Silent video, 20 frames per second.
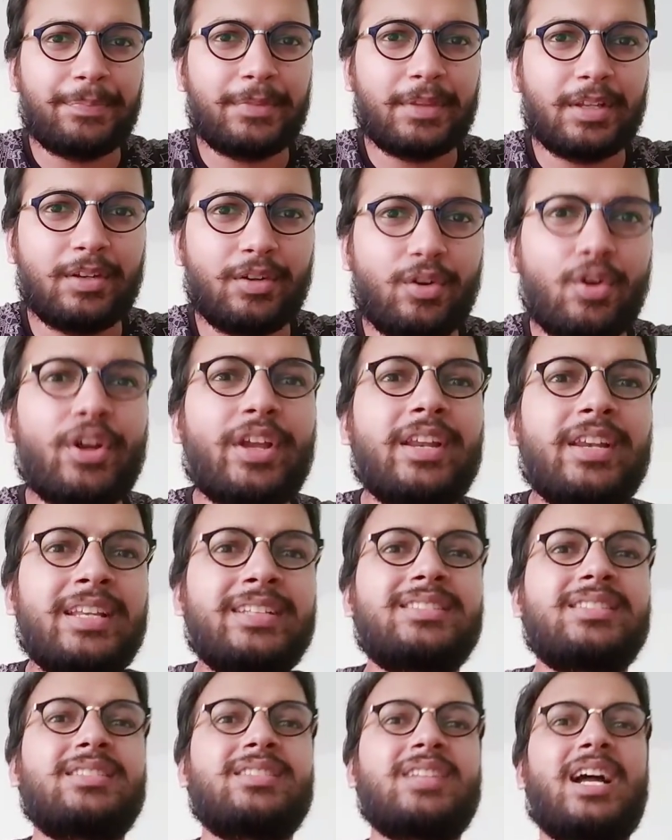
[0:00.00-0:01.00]

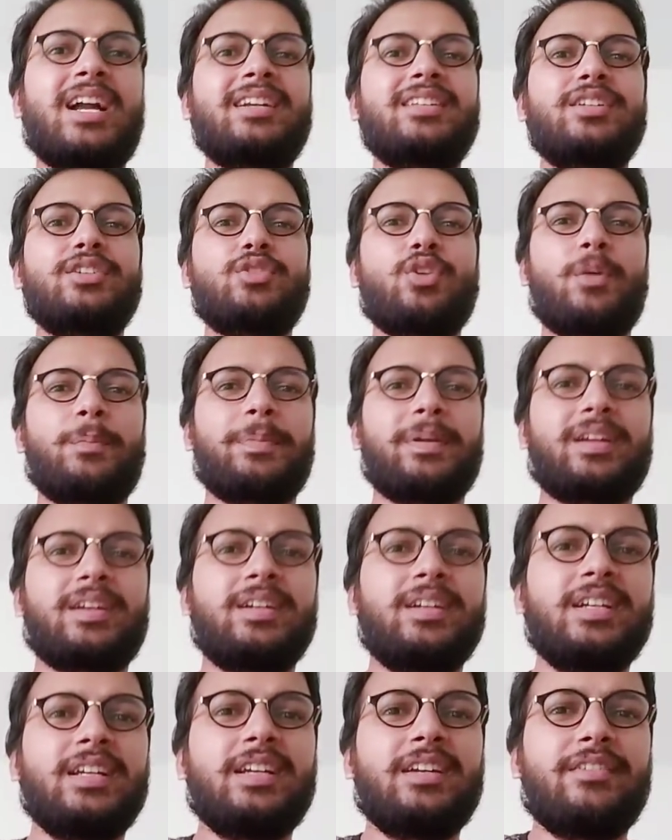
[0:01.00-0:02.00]
let's start the topic
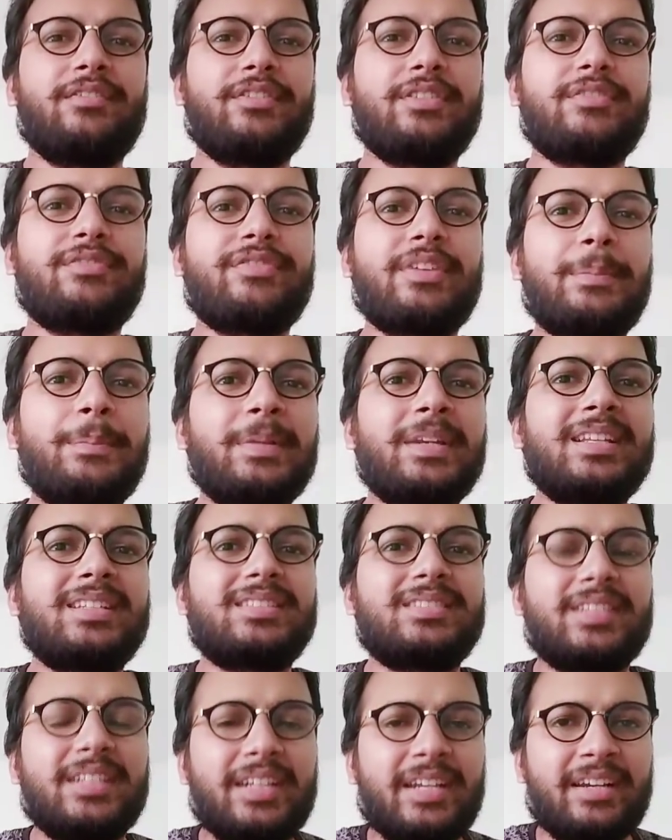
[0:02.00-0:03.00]
with
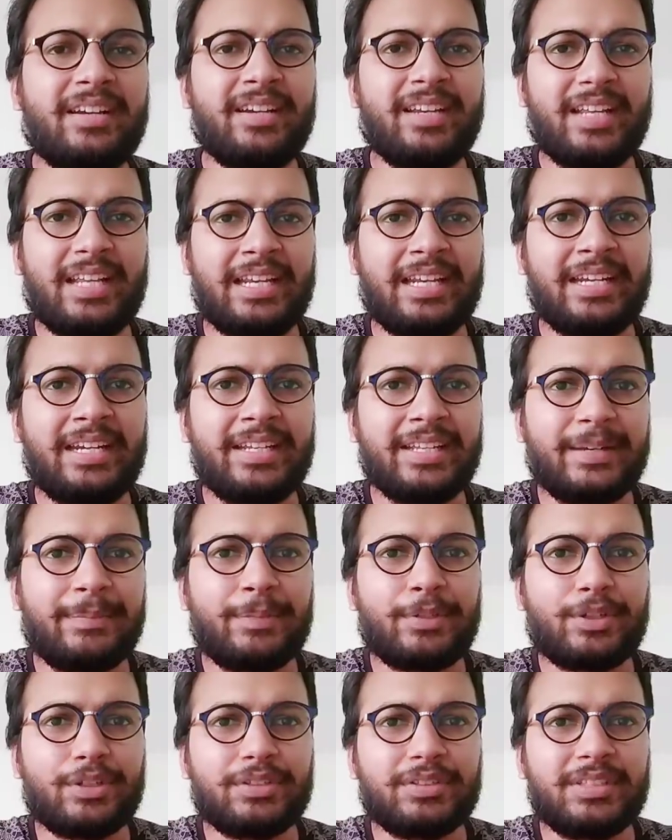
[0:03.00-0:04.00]
feminist in India,
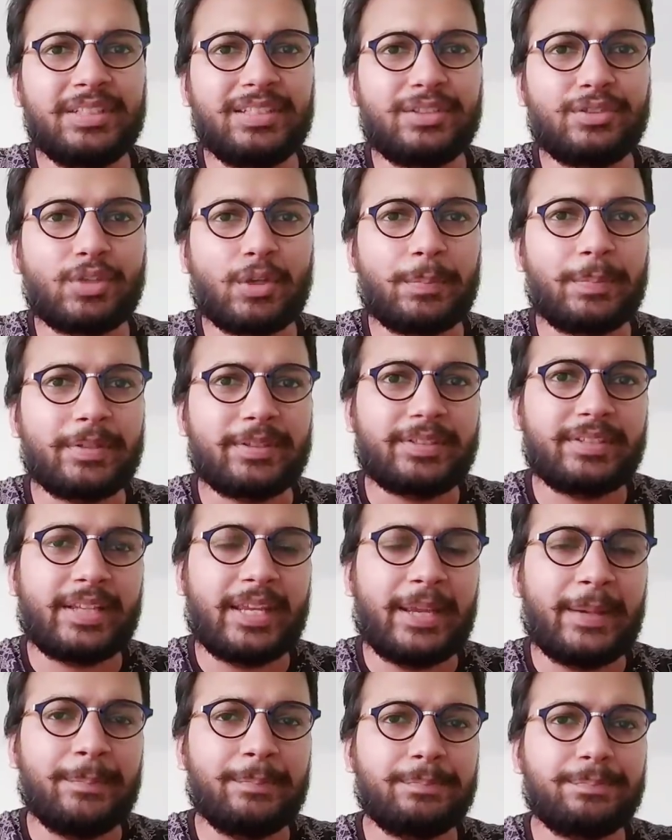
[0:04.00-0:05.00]
because these topics
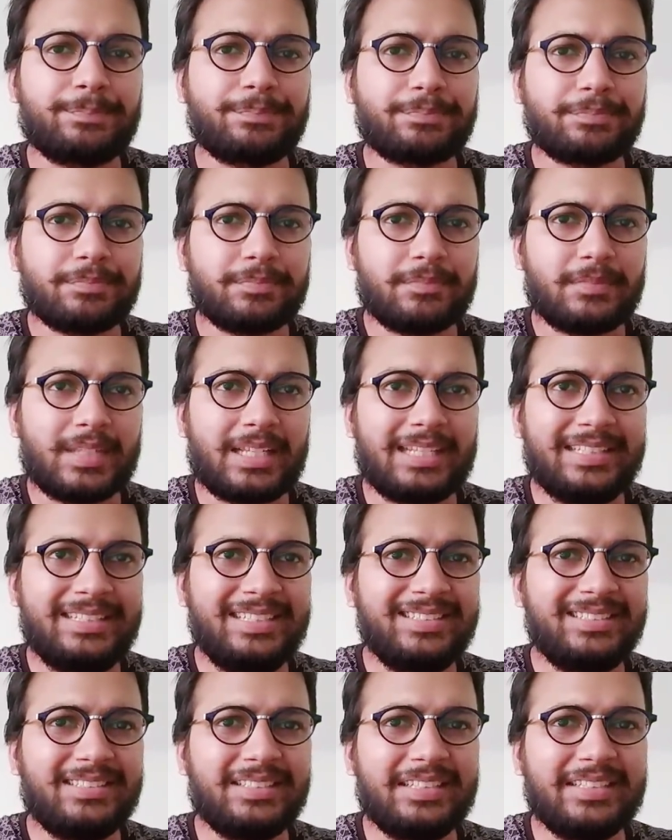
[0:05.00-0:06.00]
came,
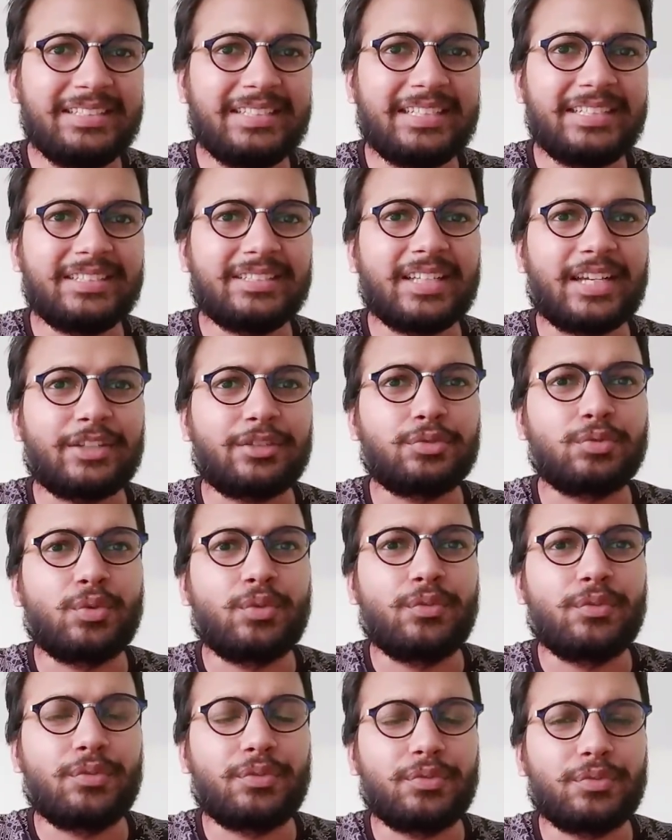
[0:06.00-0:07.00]
these three things are
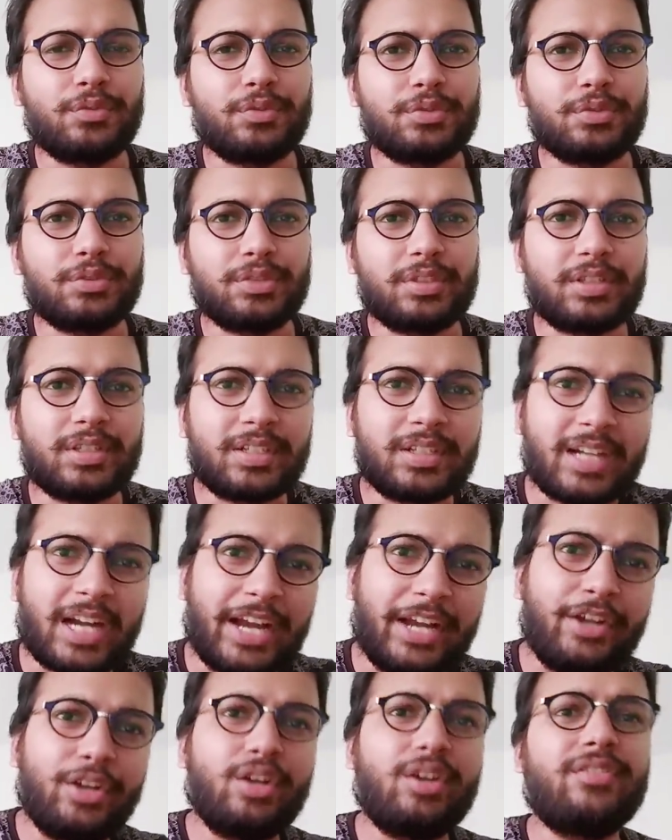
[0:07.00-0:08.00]
so
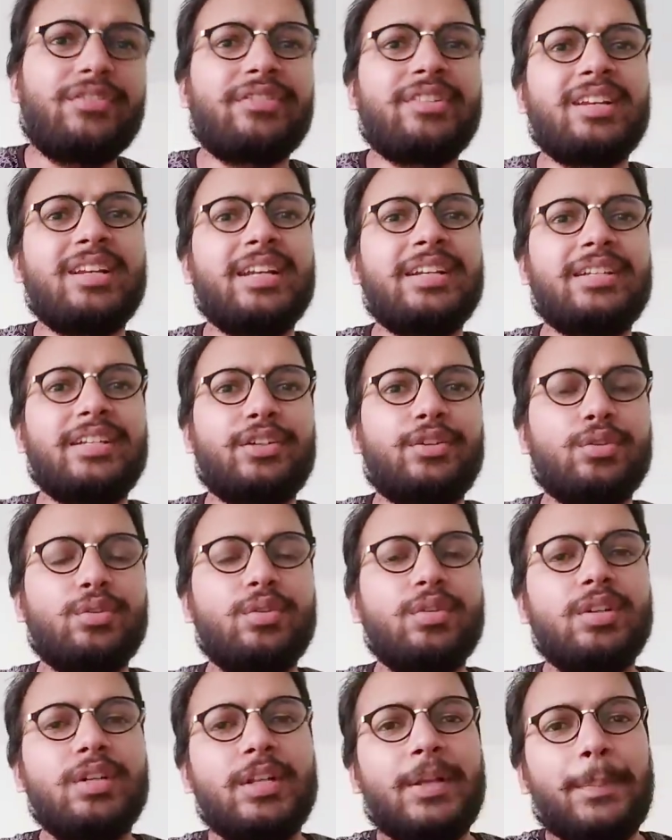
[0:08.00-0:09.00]
kind of related to
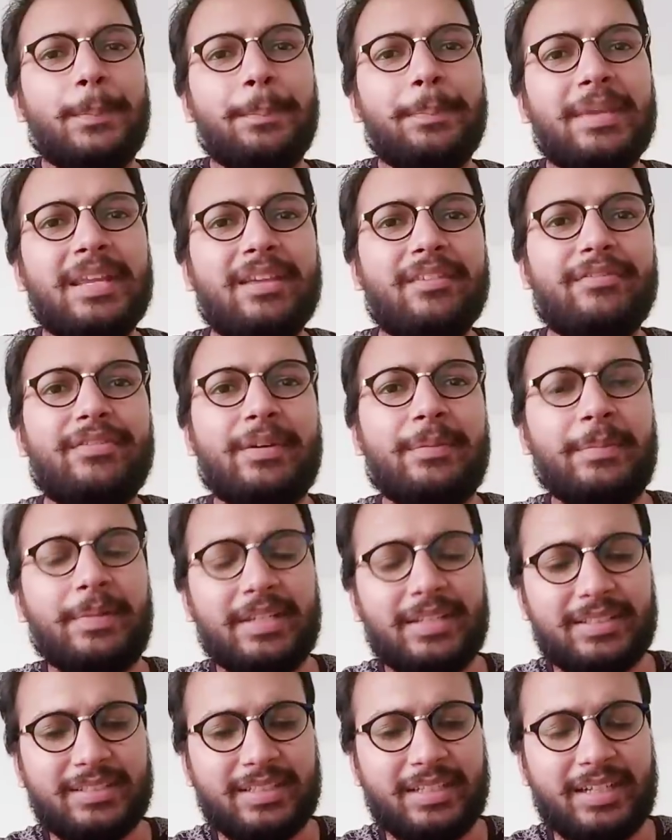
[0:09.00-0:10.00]
being
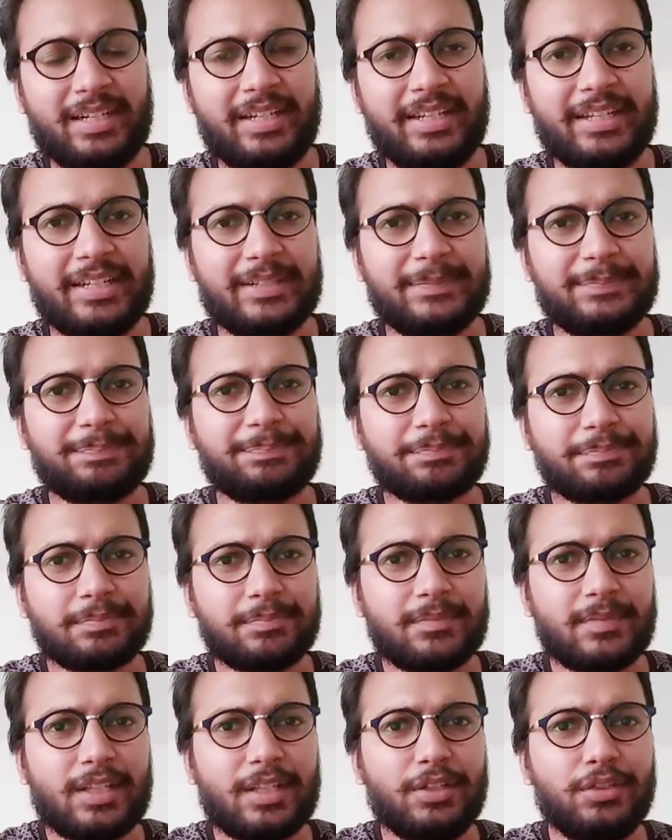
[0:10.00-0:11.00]
feminist in India.
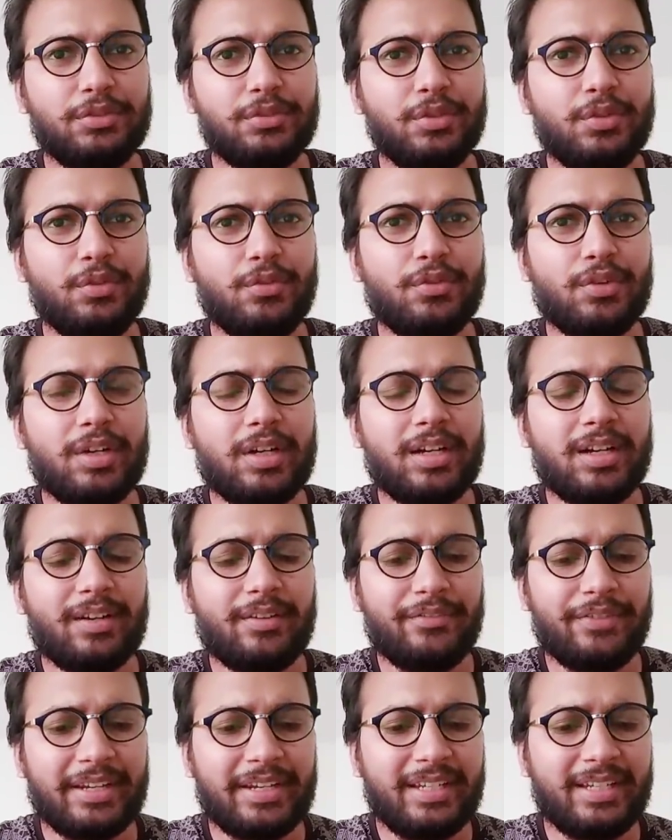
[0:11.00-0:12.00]
So
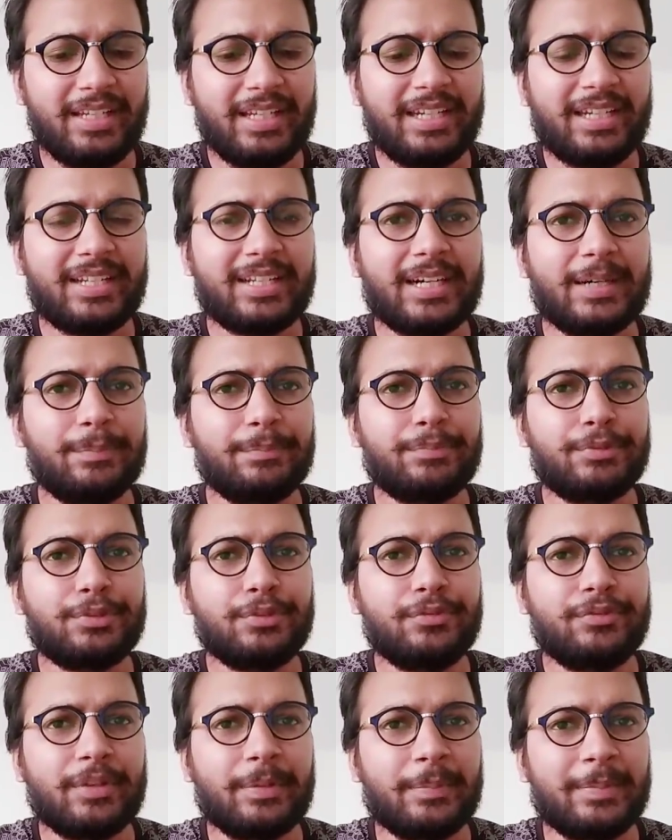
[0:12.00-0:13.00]
when it comes to
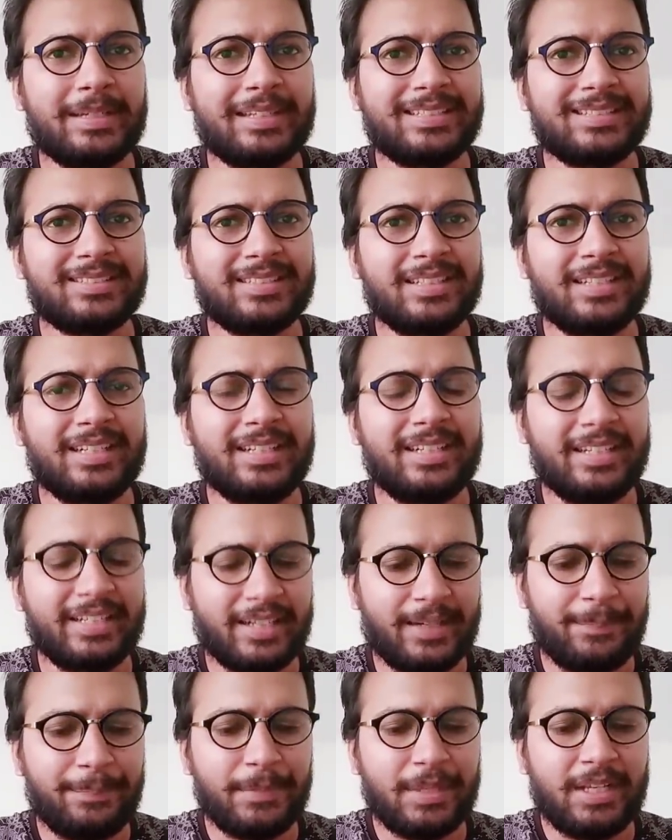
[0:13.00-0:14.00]
feminist in India,
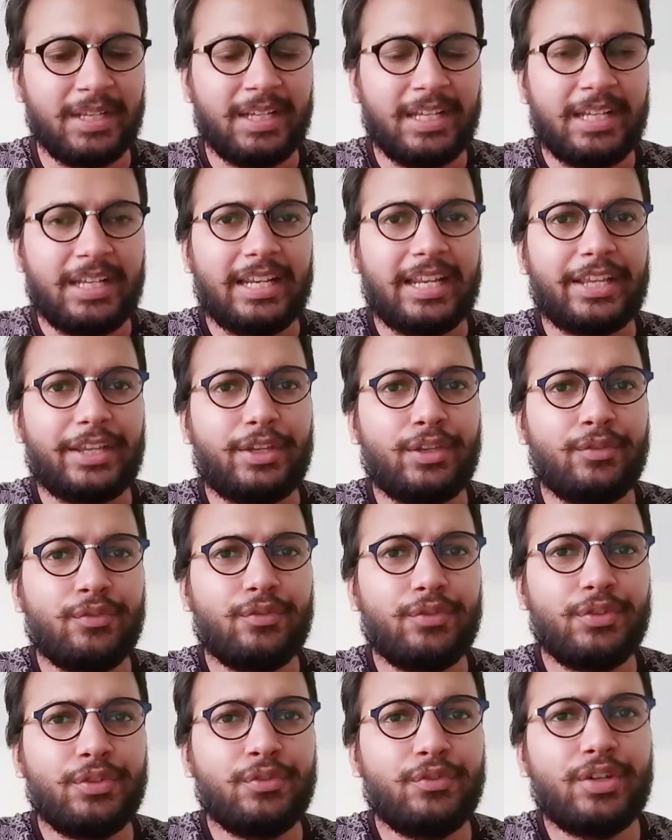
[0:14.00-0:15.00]
like
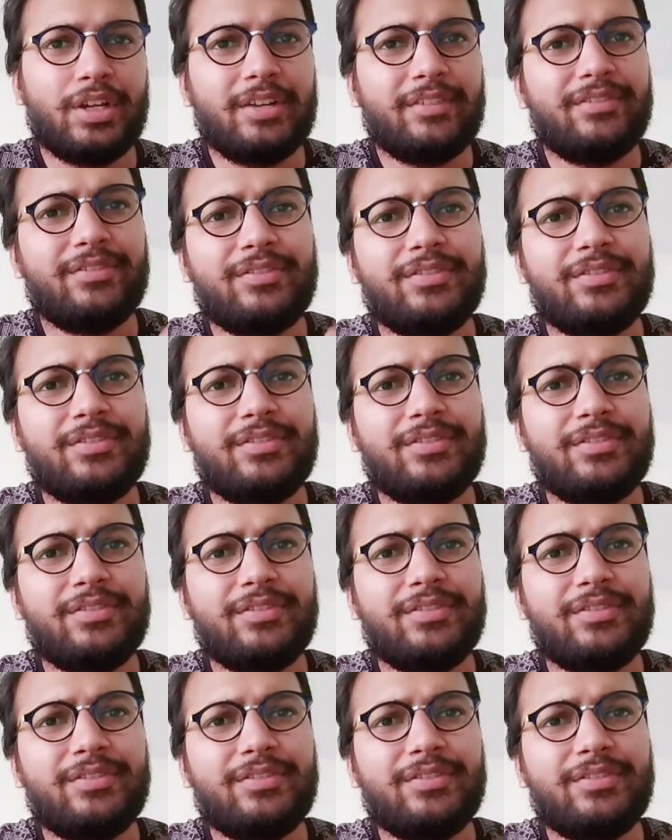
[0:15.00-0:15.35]
you would have